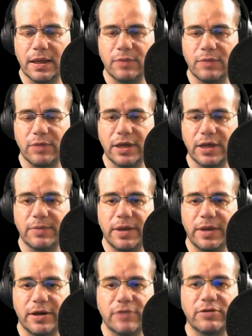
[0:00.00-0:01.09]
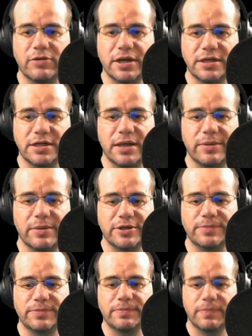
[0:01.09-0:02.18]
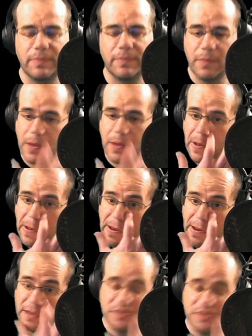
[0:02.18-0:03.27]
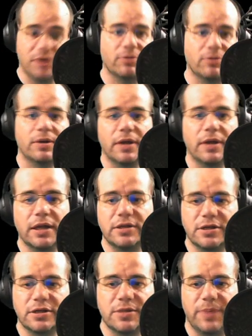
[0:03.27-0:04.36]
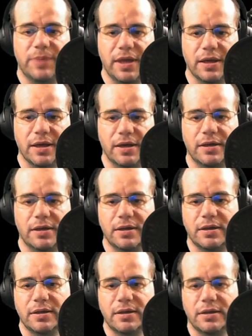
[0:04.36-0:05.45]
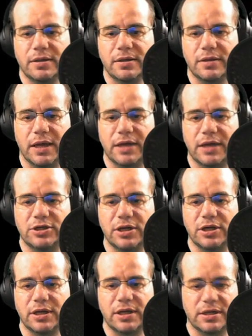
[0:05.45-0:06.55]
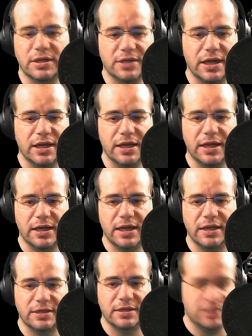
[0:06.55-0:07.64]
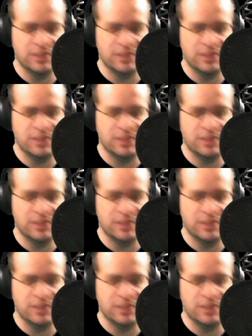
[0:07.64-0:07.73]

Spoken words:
and we get about 180 damage. So it does appear that actually attack and